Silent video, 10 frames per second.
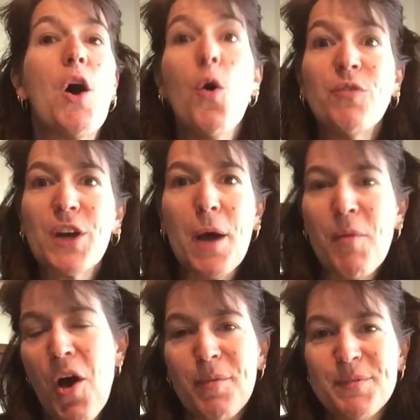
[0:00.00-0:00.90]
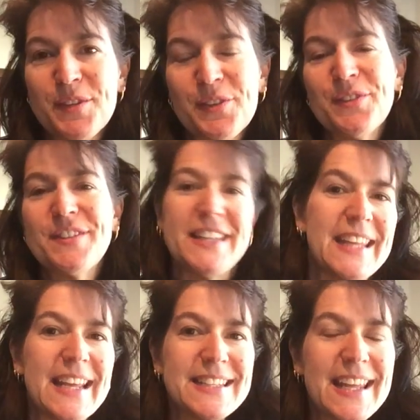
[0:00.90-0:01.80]
overcome obstacles to
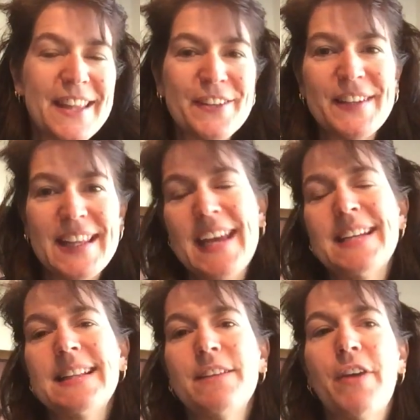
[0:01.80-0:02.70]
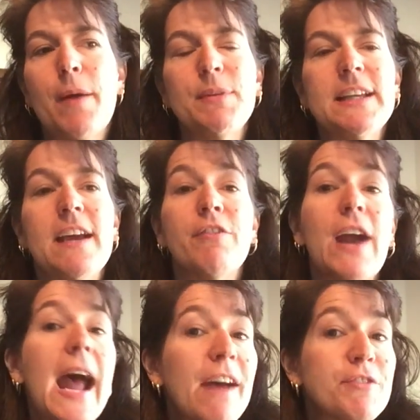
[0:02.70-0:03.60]
get together in the end and live happily ever
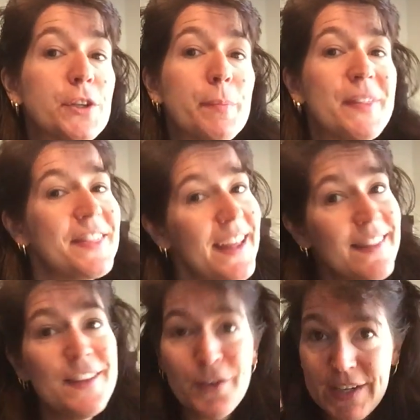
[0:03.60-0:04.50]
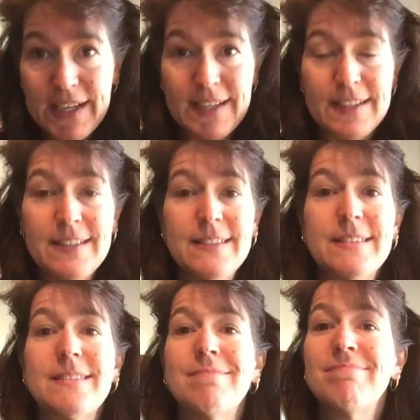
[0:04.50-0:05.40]
after. But then there
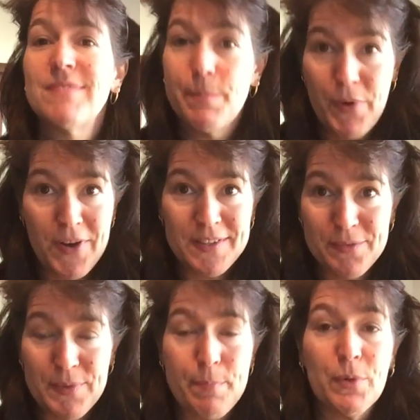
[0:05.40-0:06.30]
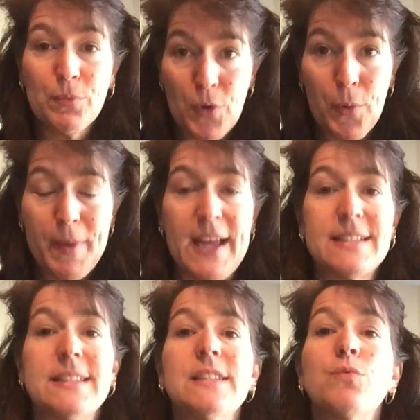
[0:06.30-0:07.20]
is the bodice ripper
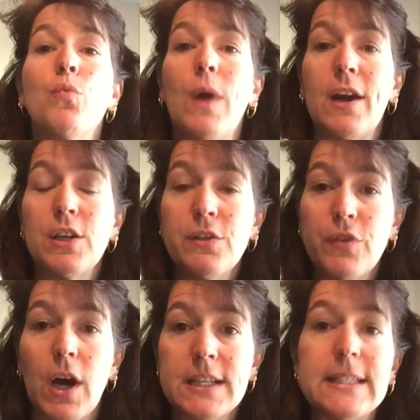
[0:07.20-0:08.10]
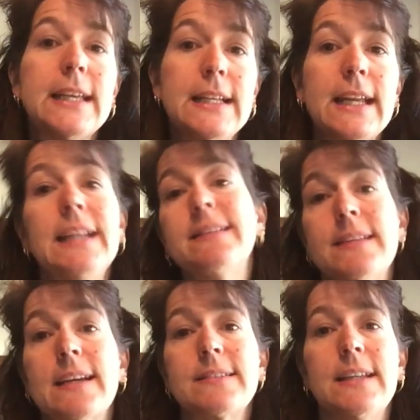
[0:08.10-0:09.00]
romances where you've got titillating
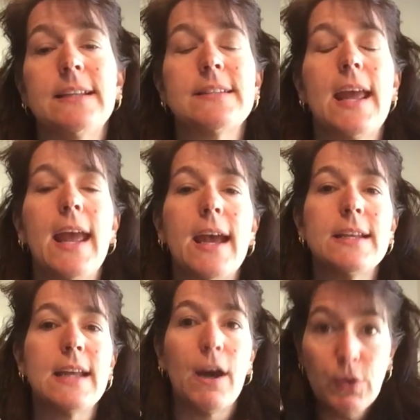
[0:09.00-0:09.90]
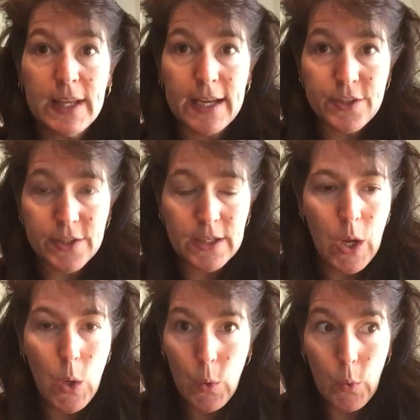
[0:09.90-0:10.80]
sex scenes, and Outlander,
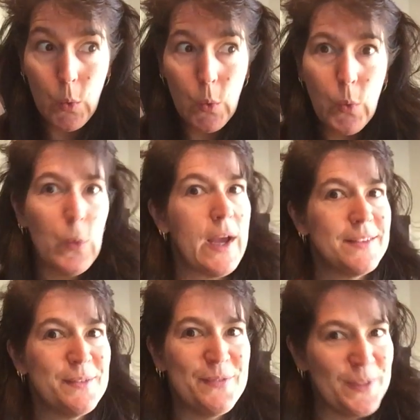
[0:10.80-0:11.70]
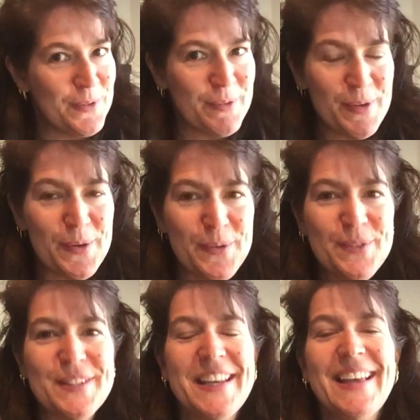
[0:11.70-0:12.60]
ooh, has a few of
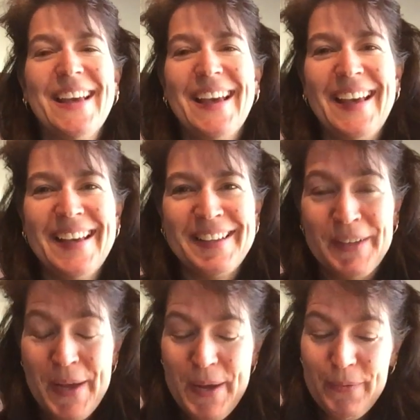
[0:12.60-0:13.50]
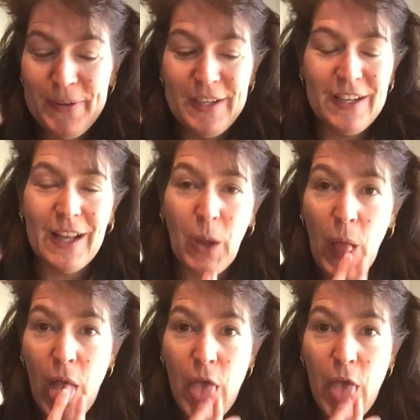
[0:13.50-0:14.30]
those where you're like